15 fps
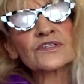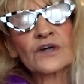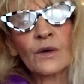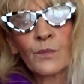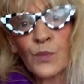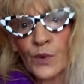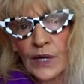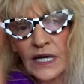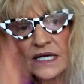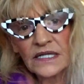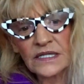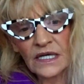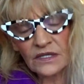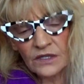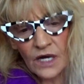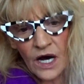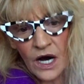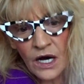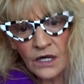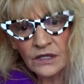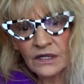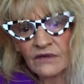So break that
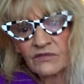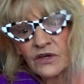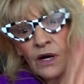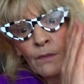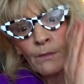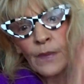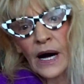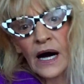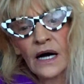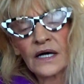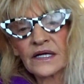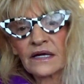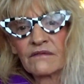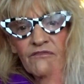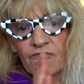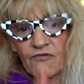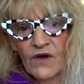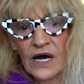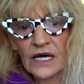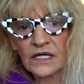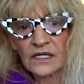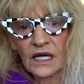out of your body
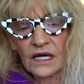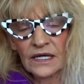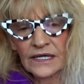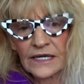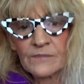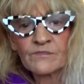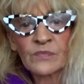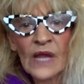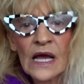finally.